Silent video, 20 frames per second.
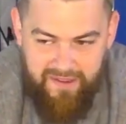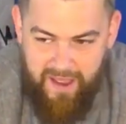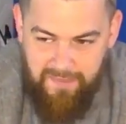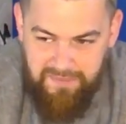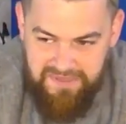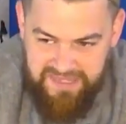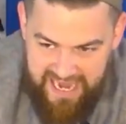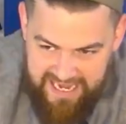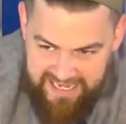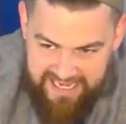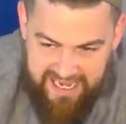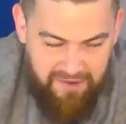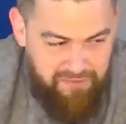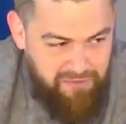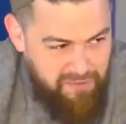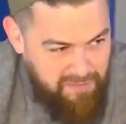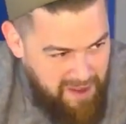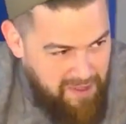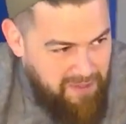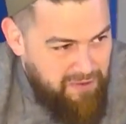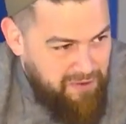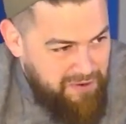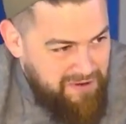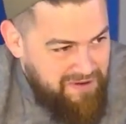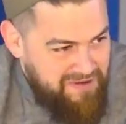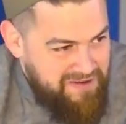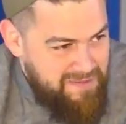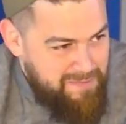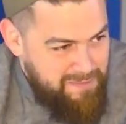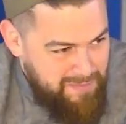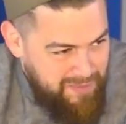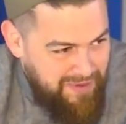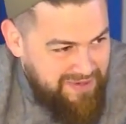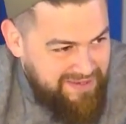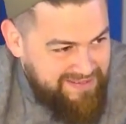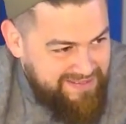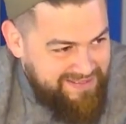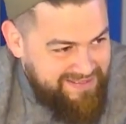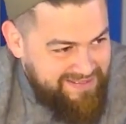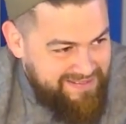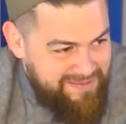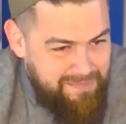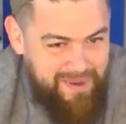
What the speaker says: taking from other books